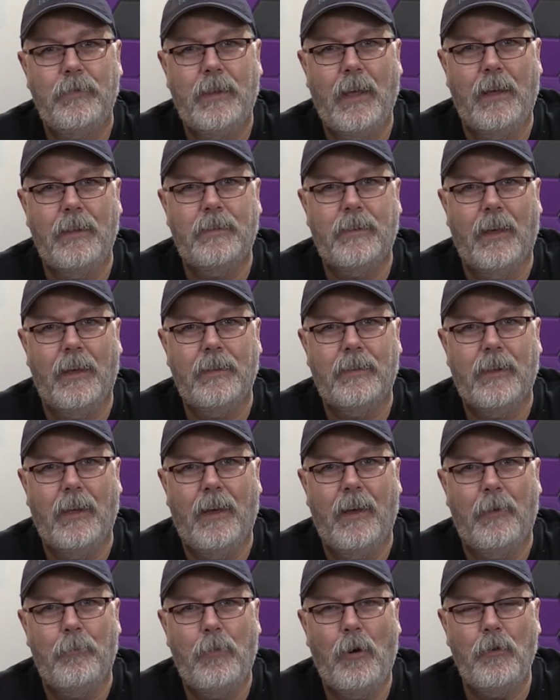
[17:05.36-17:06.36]
Dun, dun,
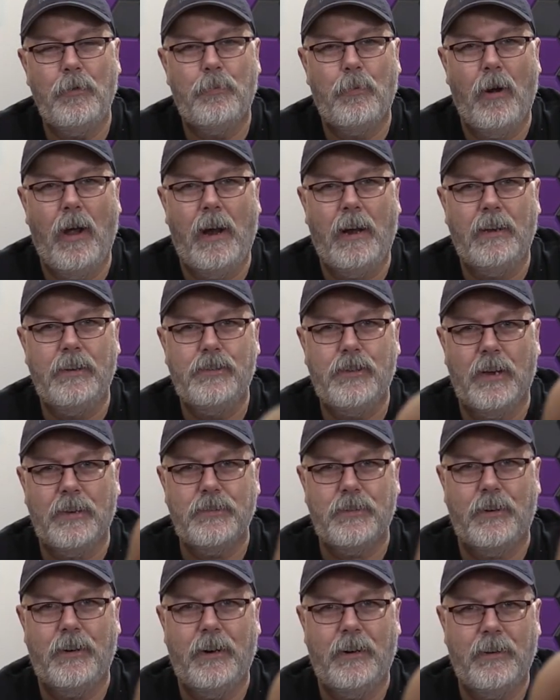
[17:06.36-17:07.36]
dun. Both Brian and
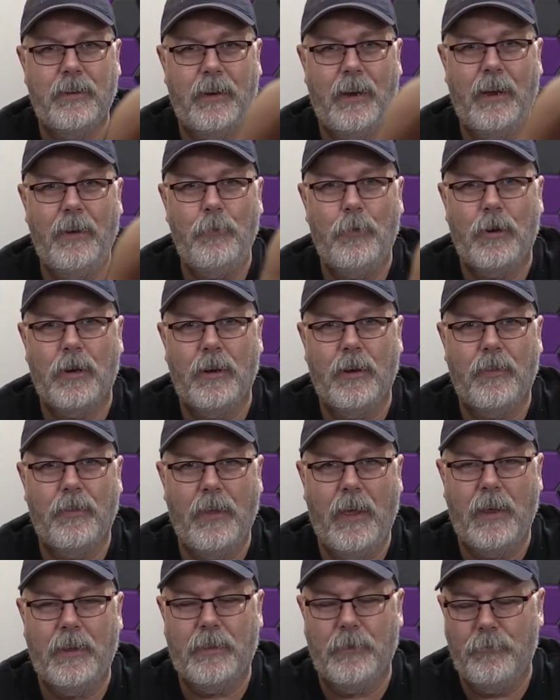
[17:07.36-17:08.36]
Jess are here today. We're going to
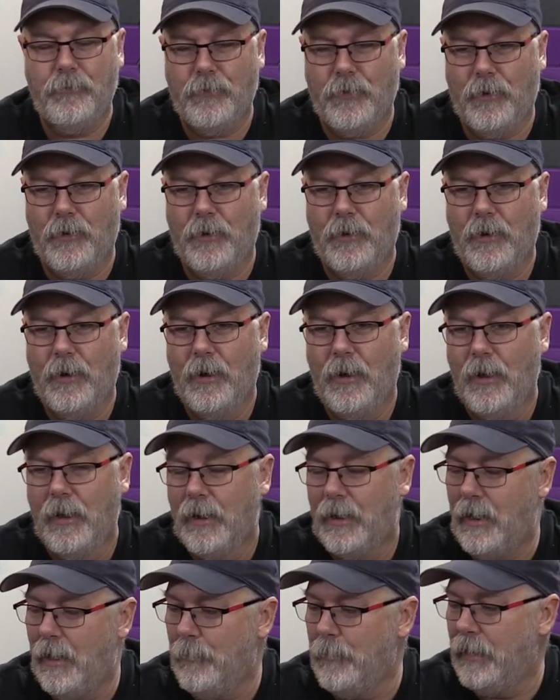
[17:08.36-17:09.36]
thank them for
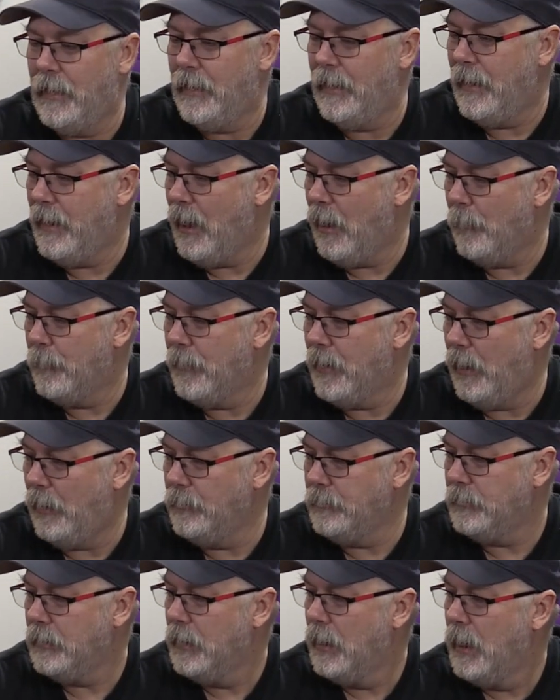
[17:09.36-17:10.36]
coming in and helping
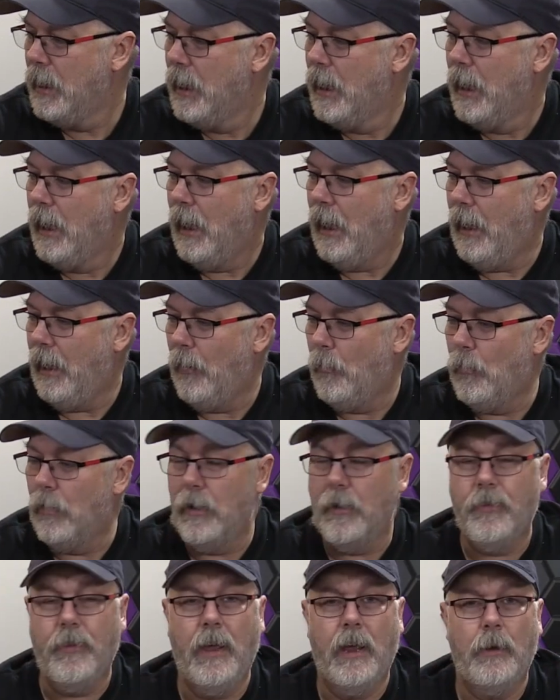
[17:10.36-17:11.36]
out. I
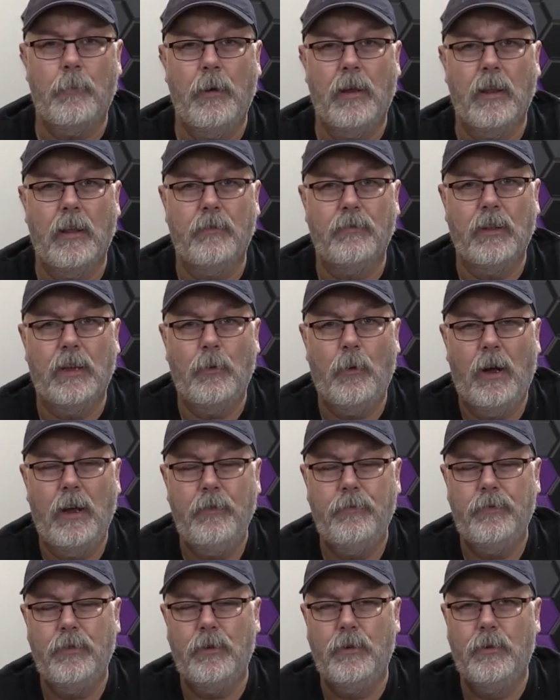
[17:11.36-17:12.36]
want to thank my lovely
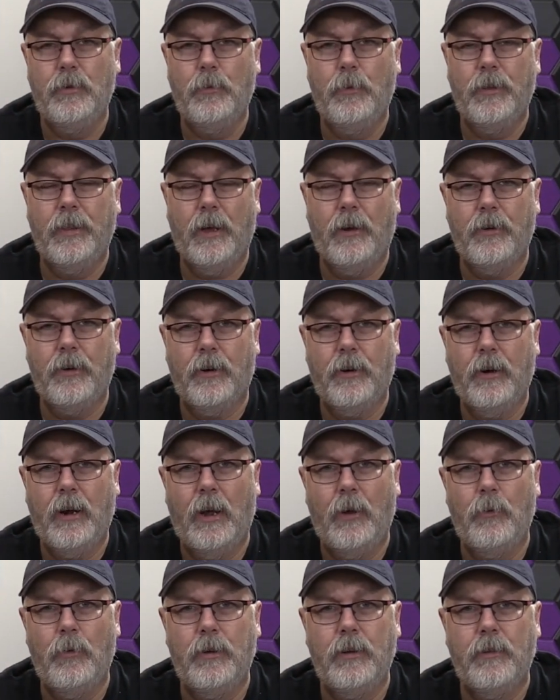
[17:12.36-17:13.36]
wife, who without her,
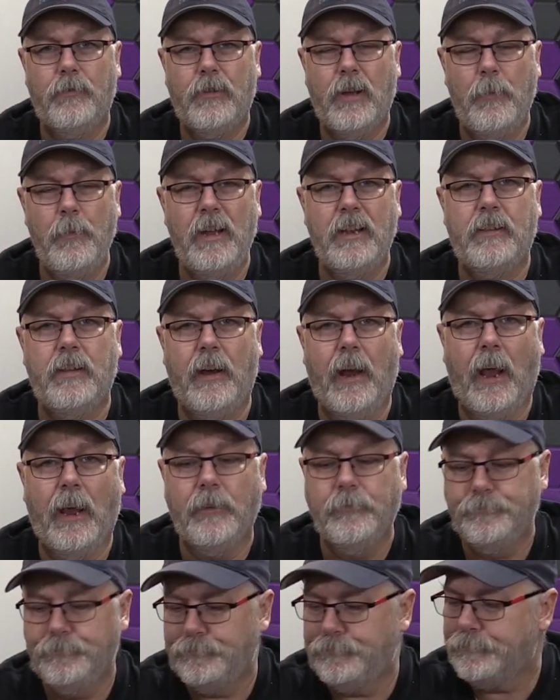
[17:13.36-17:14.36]
I wouldn't have come in today.
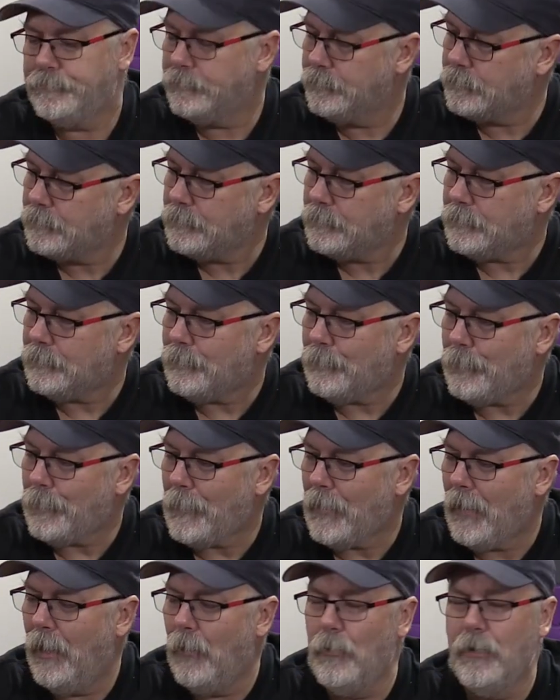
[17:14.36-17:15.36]

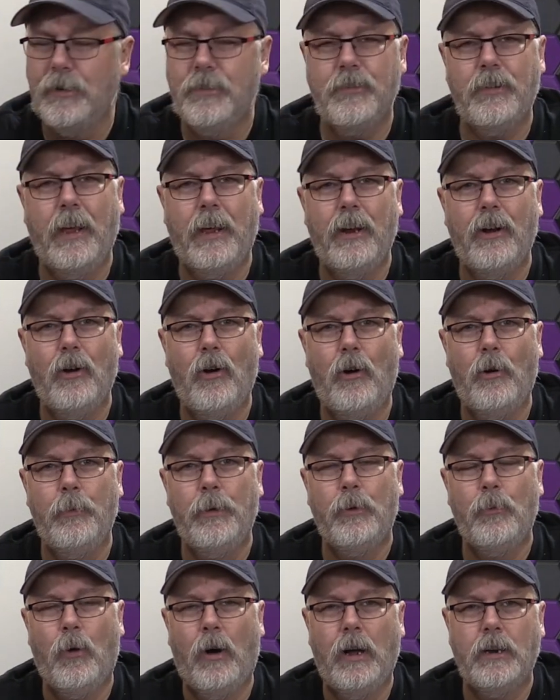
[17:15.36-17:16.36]
I would have stayed at home
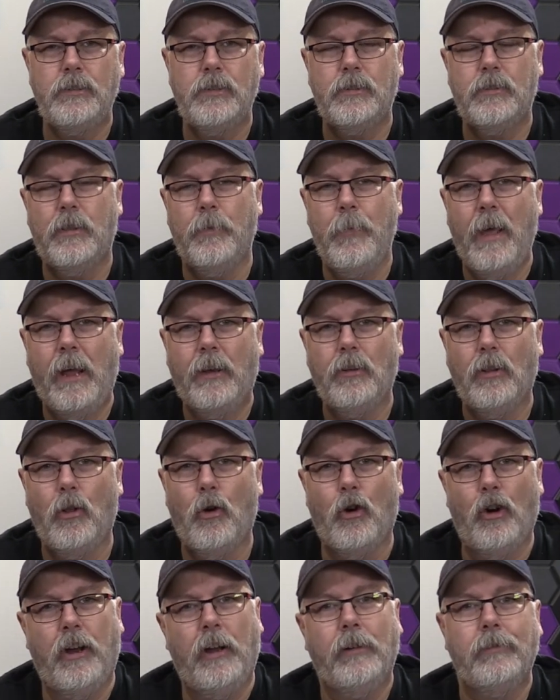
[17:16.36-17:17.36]
and watched The
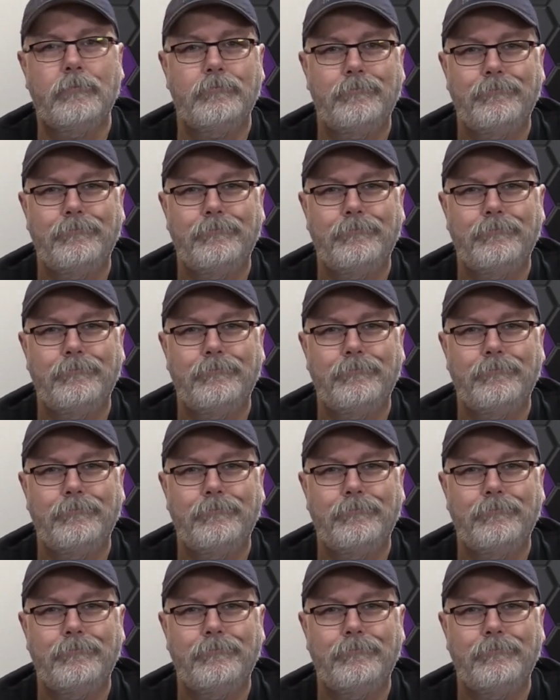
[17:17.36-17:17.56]
Mandalorian.